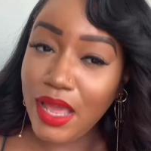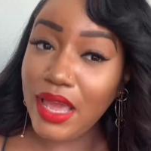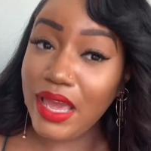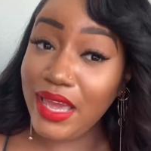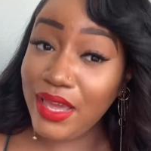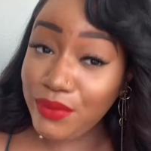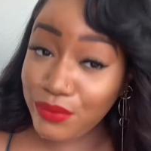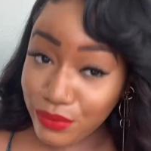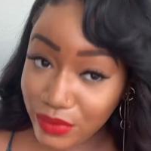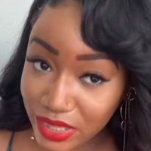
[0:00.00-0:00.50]

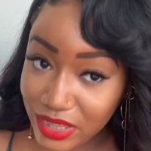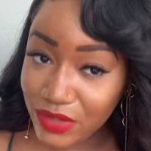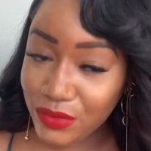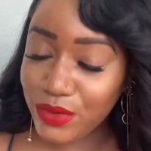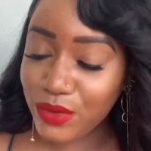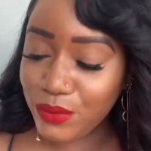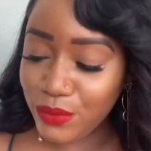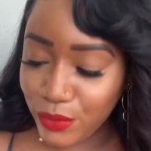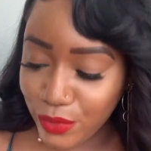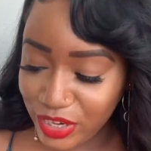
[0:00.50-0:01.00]
He really
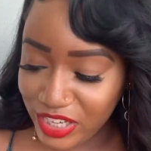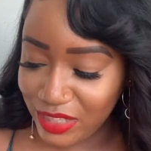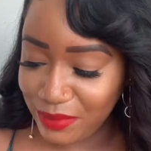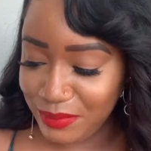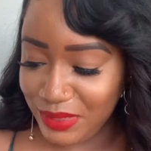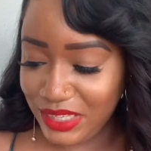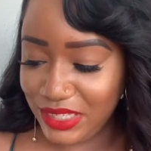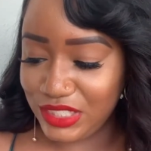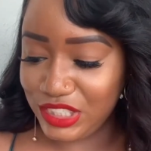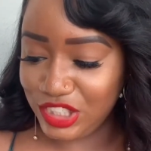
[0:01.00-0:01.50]
rewarded
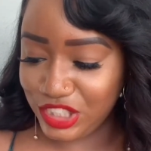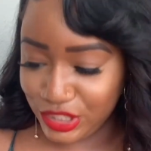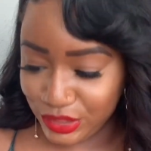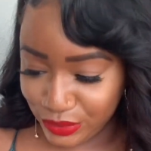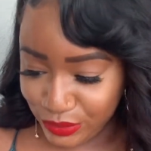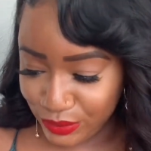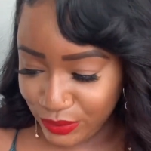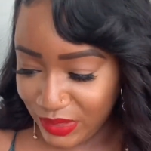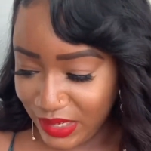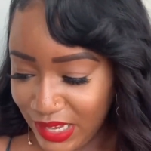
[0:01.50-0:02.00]
me in
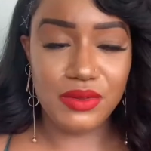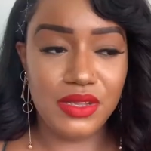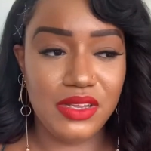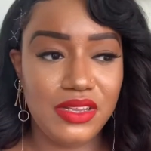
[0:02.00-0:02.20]
June.